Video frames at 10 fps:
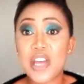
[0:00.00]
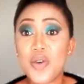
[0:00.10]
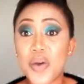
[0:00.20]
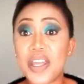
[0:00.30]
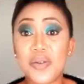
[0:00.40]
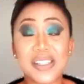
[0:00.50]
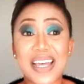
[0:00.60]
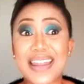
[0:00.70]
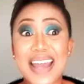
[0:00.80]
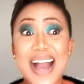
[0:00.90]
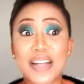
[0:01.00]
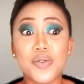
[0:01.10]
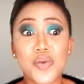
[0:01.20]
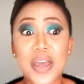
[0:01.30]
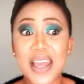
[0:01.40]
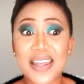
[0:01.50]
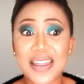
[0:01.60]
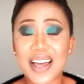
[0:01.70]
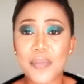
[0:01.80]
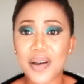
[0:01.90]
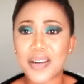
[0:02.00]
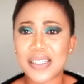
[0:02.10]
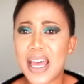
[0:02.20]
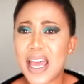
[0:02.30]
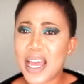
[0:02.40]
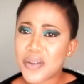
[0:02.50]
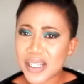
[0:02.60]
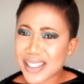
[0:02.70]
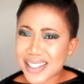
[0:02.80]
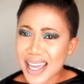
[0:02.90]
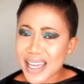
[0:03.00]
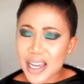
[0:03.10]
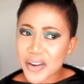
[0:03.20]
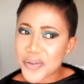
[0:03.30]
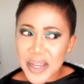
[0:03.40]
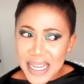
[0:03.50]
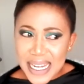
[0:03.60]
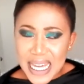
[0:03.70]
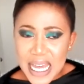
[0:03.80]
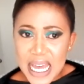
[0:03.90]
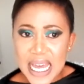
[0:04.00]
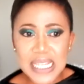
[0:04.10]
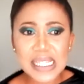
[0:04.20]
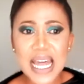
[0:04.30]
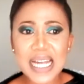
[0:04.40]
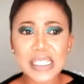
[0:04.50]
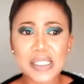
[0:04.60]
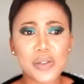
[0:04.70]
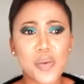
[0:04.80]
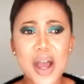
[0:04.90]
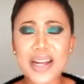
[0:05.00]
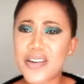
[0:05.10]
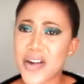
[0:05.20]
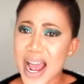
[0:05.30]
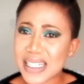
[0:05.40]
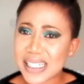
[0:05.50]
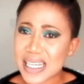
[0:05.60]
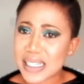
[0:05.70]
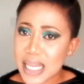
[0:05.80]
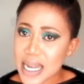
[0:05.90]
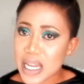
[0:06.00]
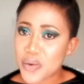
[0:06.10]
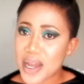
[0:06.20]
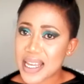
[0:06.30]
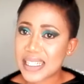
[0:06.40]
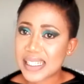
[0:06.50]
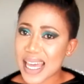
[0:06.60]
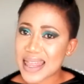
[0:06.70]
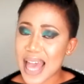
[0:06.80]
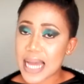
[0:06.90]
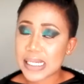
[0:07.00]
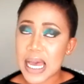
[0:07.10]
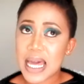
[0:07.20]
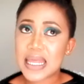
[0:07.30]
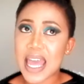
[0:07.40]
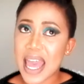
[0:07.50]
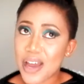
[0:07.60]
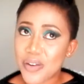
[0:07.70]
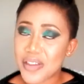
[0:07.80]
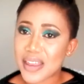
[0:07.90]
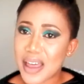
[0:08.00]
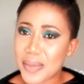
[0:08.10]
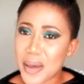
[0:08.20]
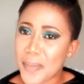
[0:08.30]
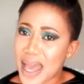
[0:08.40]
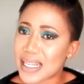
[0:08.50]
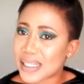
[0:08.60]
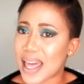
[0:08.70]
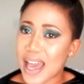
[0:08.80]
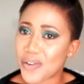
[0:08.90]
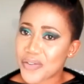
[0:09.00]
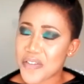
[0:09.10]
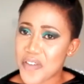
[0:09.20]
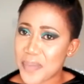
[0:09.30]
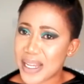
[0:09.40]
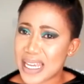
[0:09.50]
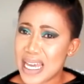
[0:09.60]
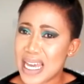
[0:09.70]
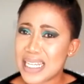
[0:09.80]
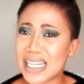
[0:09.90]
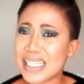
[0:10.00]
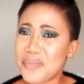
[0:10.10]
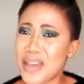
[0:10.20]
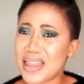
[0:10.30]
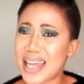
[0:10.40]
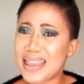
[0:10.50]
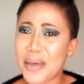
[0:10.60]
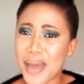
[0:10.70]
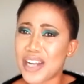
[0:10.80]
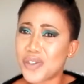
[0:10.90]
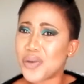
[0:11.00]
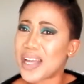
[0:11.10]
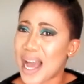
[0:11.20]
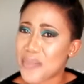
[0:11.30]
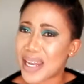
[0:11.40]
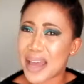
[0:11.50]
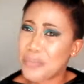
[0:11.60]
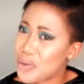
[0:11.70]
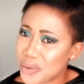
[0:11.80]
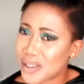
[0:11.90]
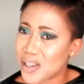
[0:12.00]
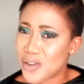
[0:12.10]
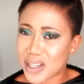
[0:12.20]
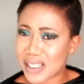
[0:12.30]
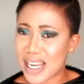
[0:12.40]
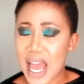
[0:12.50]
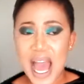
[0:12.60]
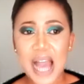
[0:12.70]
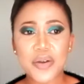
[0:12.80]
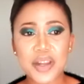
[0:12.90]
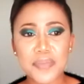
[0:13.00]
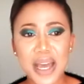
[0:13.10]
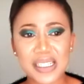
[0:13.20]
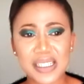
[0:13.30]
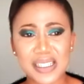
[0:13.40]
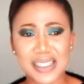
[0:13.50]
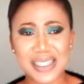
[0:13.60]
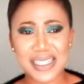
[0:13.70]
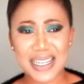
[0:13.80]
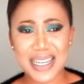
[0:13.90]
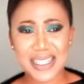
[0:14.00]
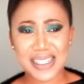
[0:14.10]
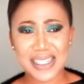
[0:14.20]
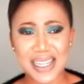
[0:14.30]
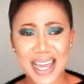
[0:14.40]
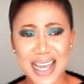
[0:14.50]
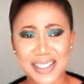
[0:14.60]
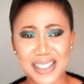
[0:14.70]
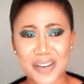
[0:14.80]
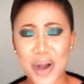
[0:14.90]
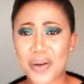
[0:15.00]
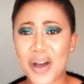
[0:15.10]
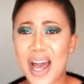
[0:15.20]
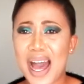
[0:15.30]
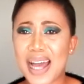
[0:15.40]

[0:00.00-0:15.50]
You know, they will say they can't do anything about it. And you're just like, really? Is that what Christ intended when he said that the head of the man is the head of the family? Does it mean that the man should come and abuse? You understand? I could imagine such an instance, like I say, wow,